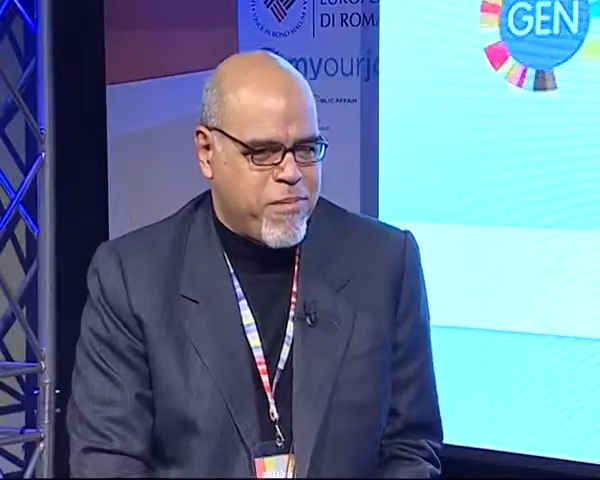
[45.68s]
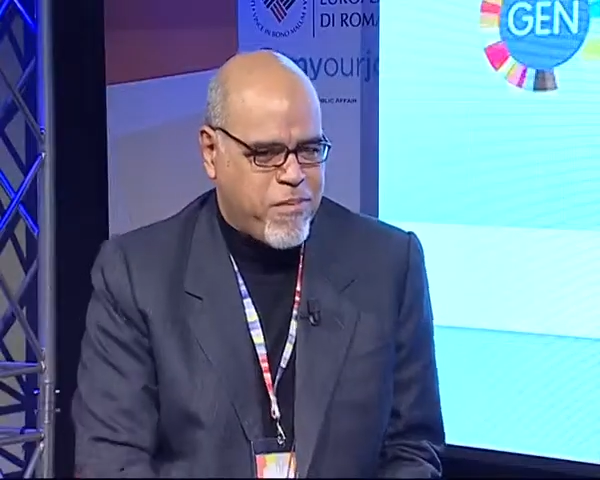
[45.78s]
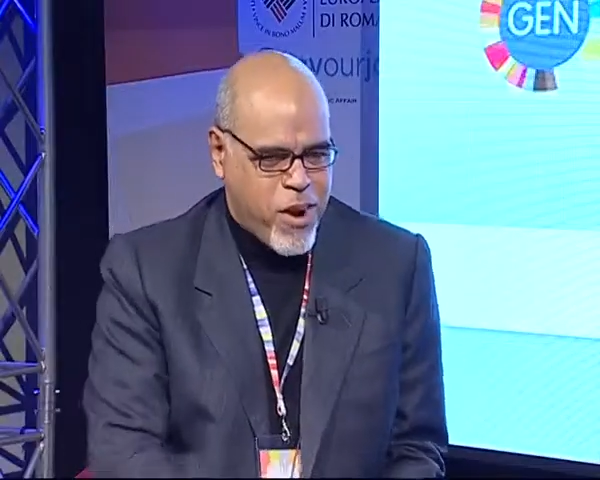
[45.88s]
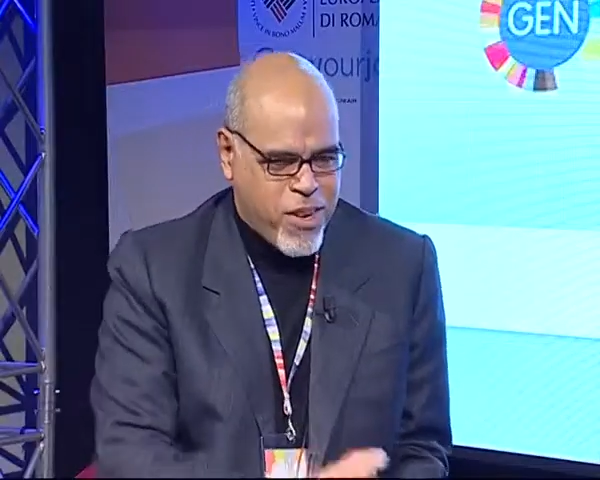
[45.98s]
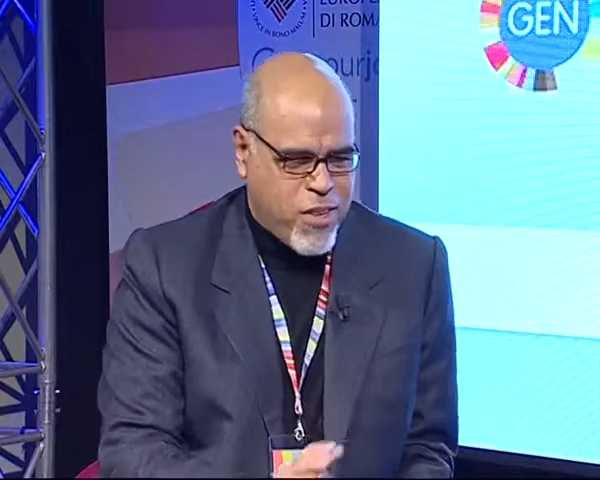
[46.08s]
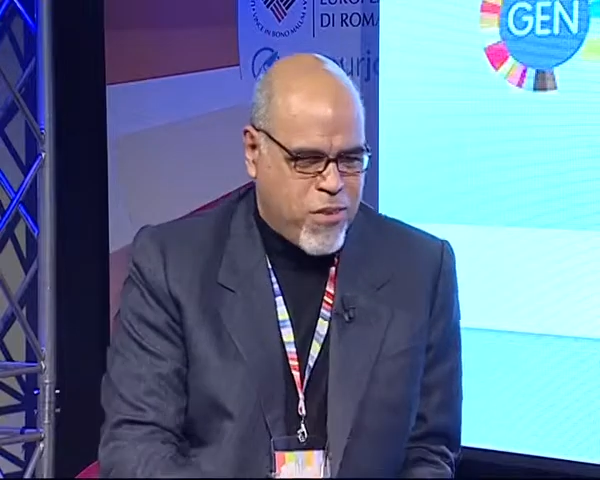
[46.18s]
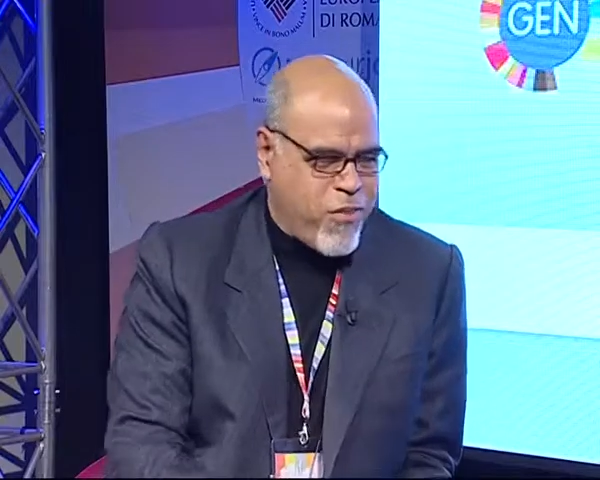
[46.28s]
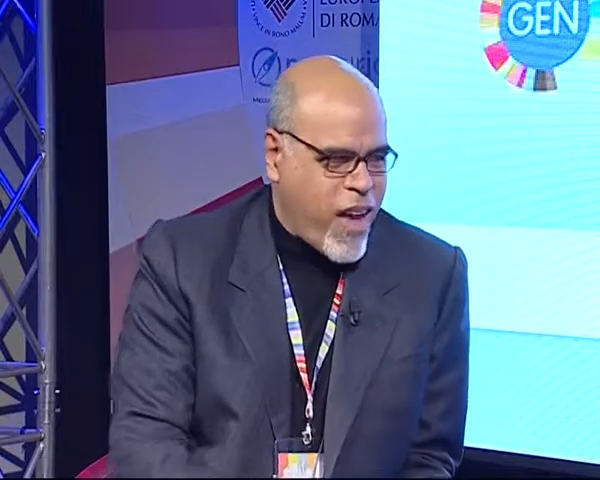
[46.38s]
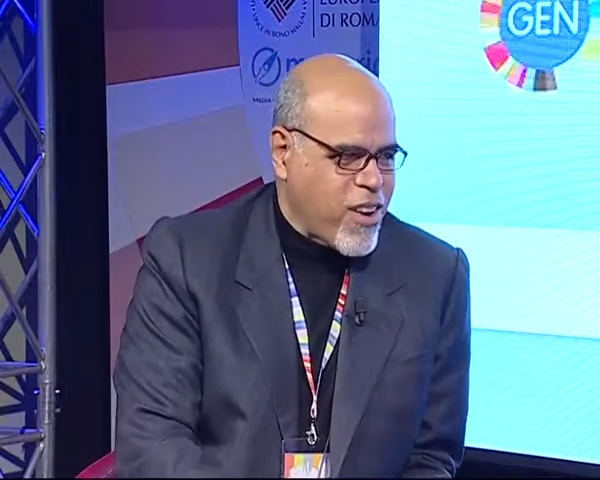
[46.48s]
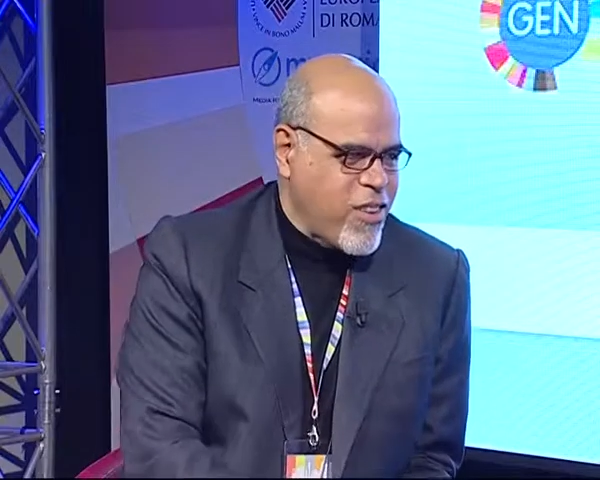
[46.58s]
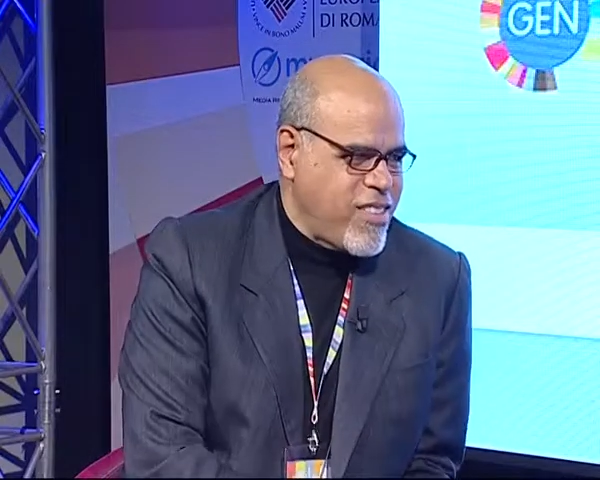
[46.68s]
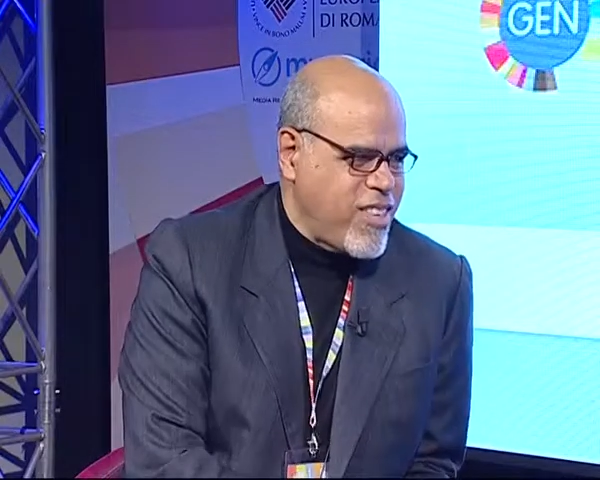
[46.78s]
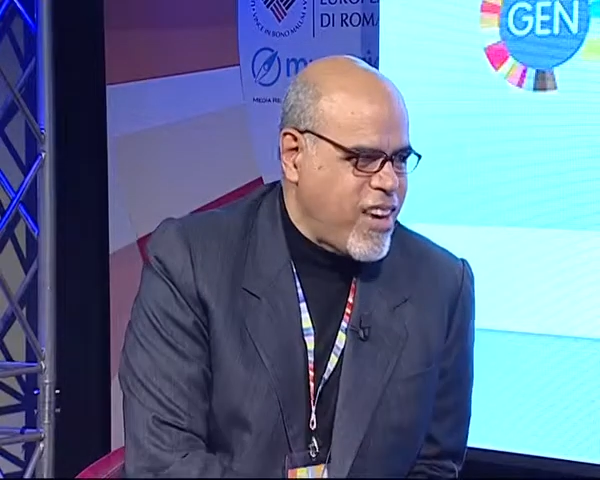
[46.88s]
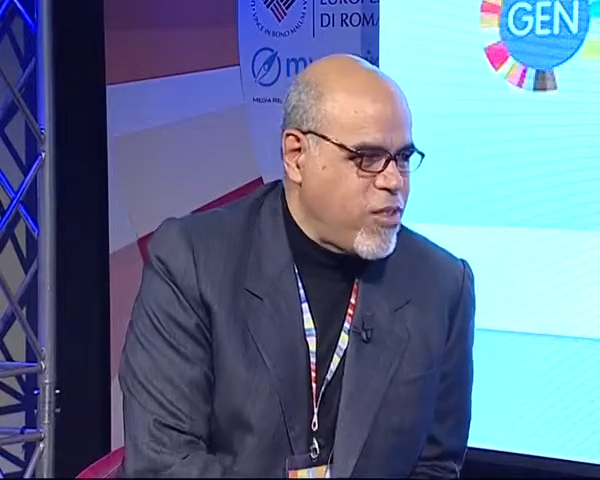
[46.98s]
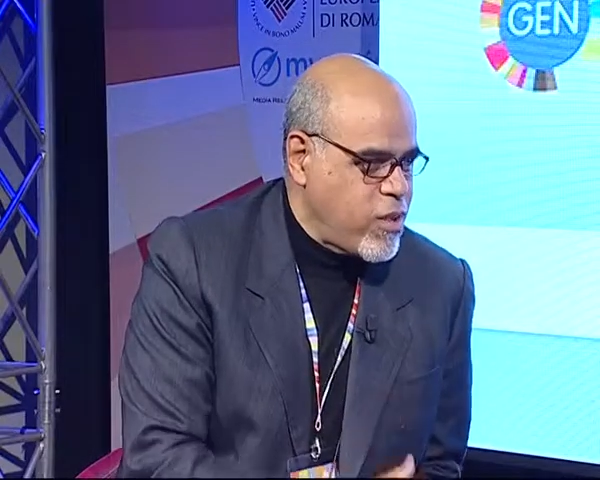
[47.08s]
part of the faculty.
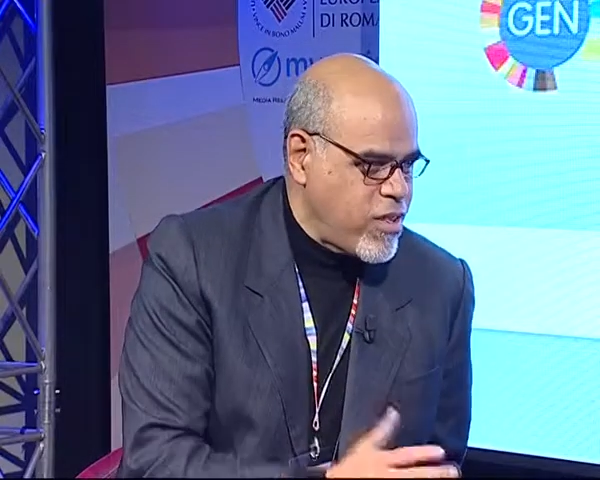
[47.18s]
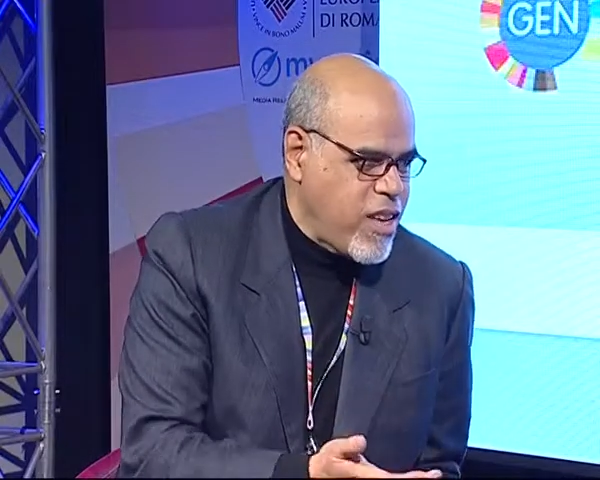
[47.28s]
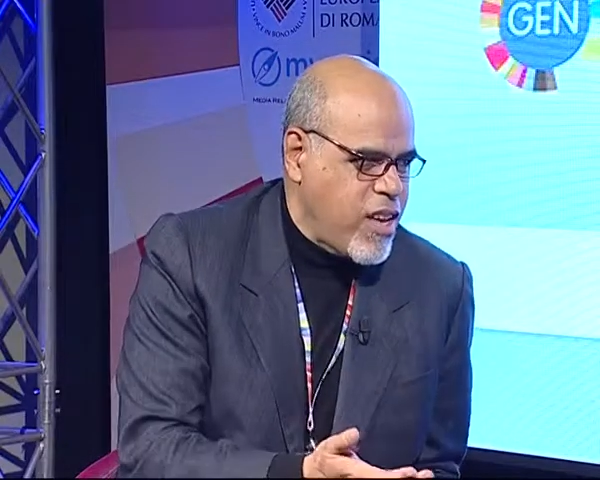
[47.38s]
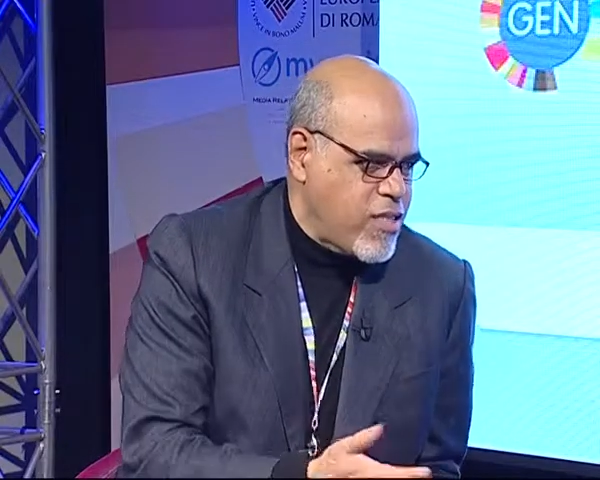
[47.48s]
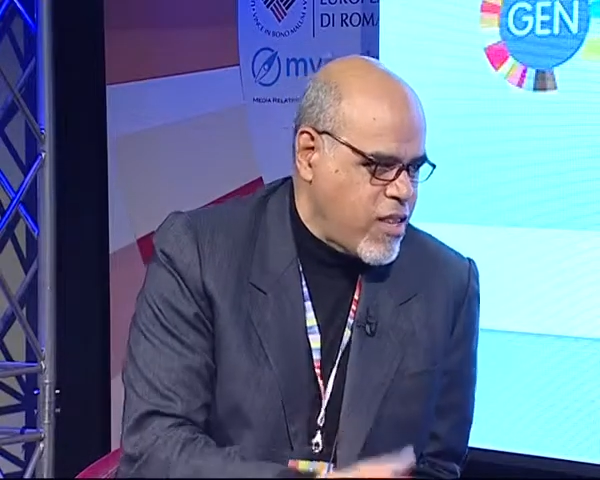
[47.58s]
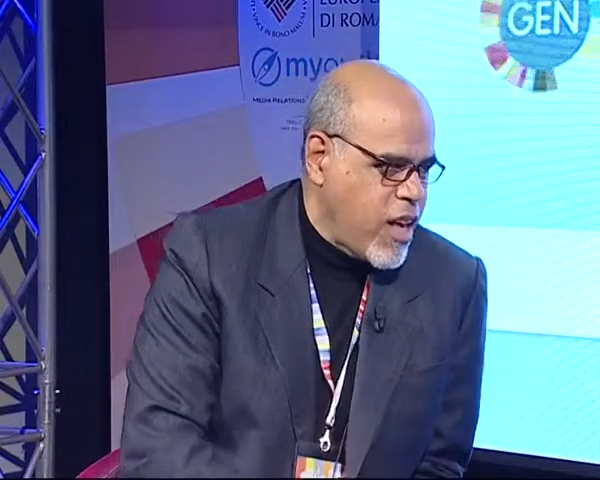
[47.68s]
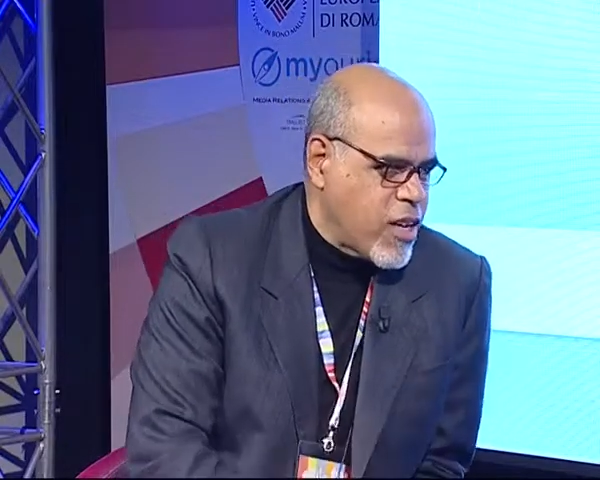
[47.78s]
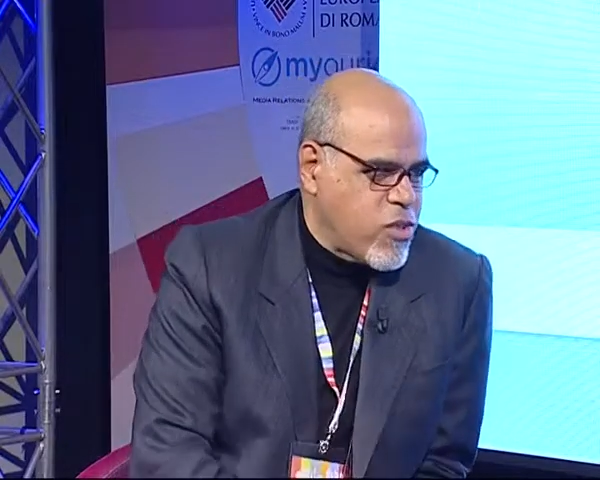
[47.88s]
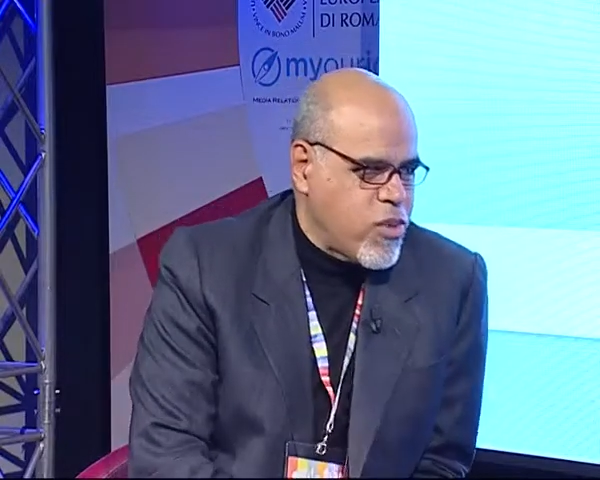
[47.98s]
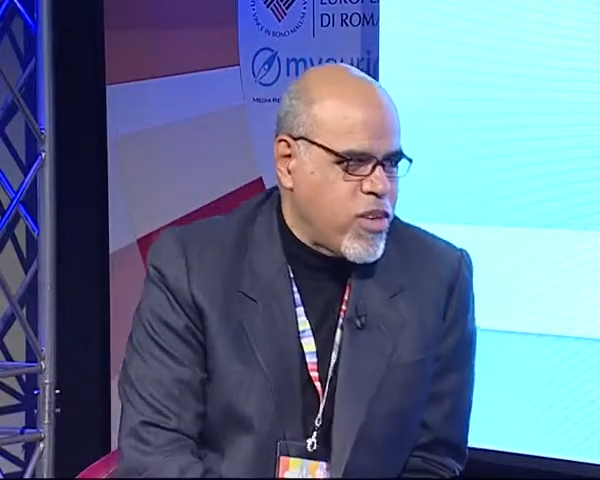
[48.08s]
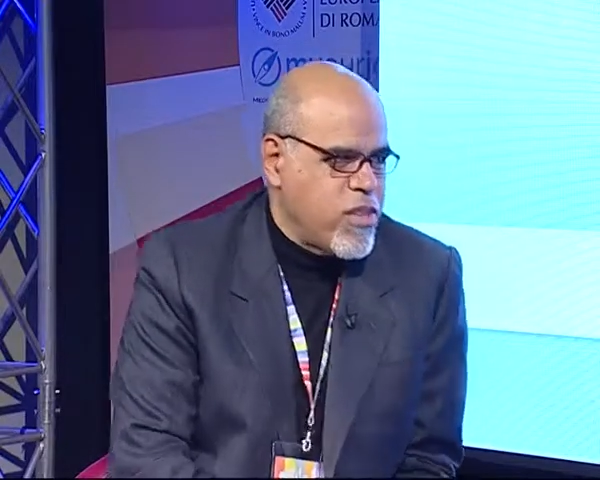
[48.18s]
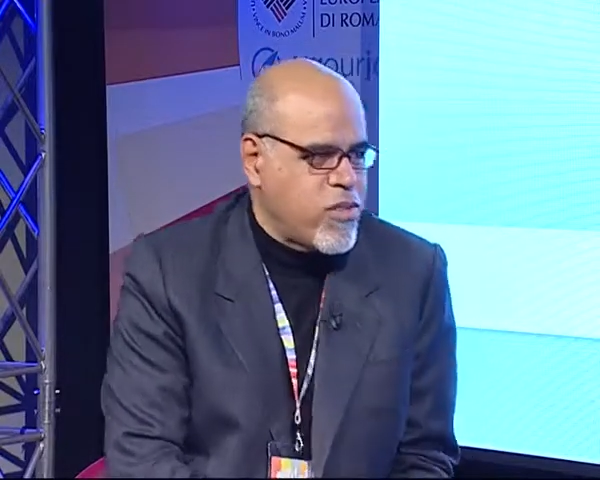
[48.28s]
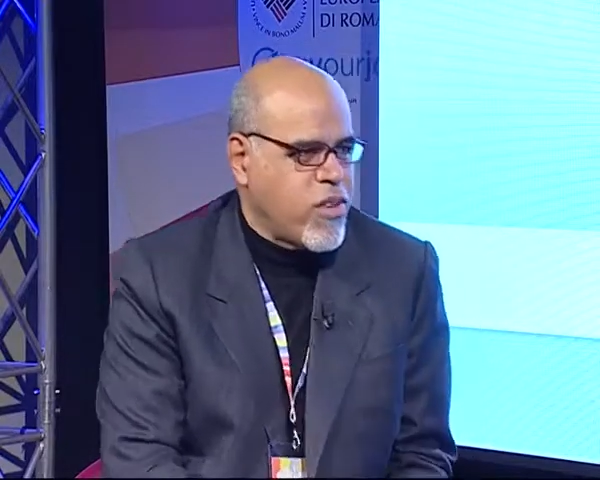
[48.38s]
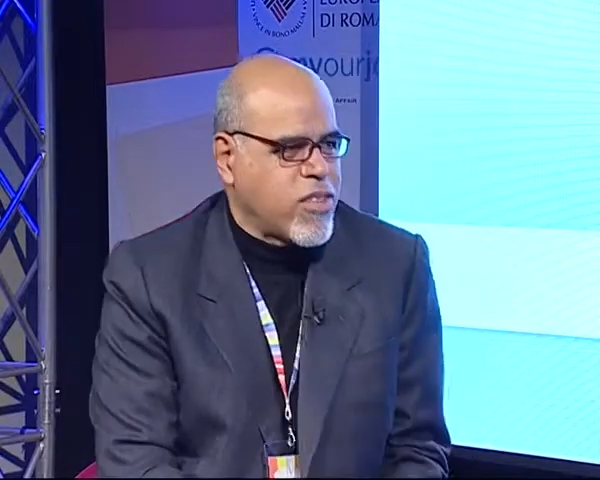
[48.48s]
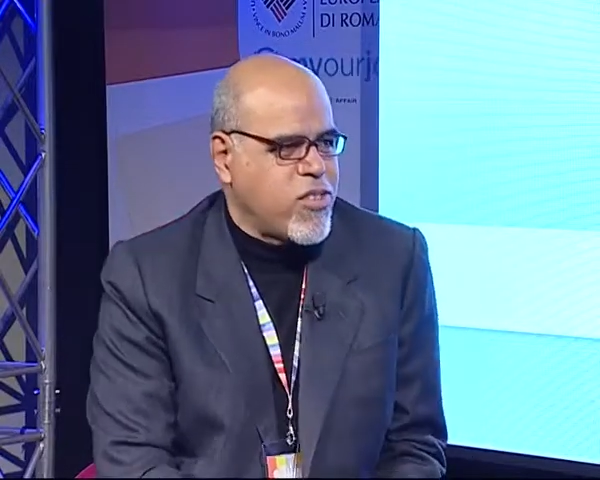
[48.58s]
I do teach, lecture,
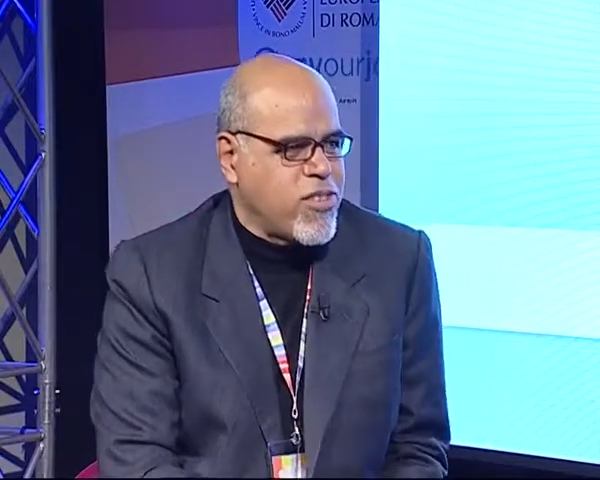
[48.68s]
instructor.